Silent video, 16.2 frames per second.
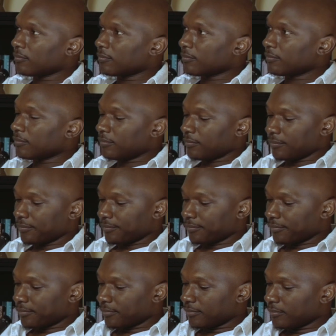lives a
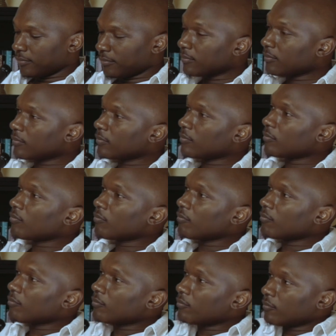healthy life.
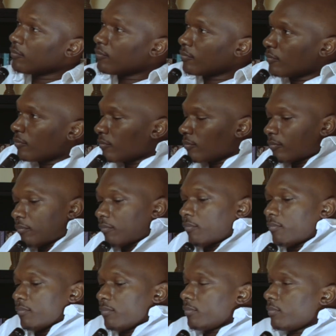
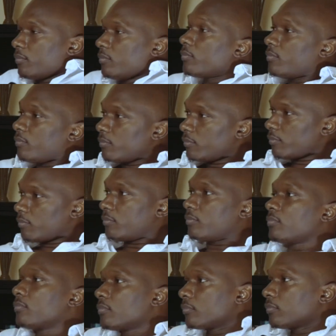That means every
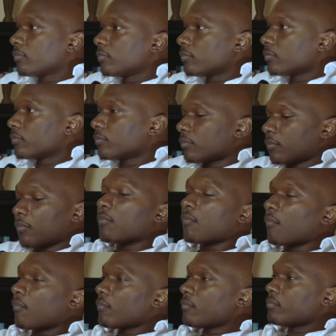day you get your small
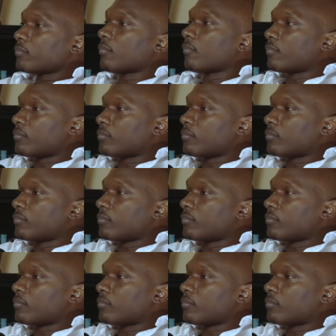wins.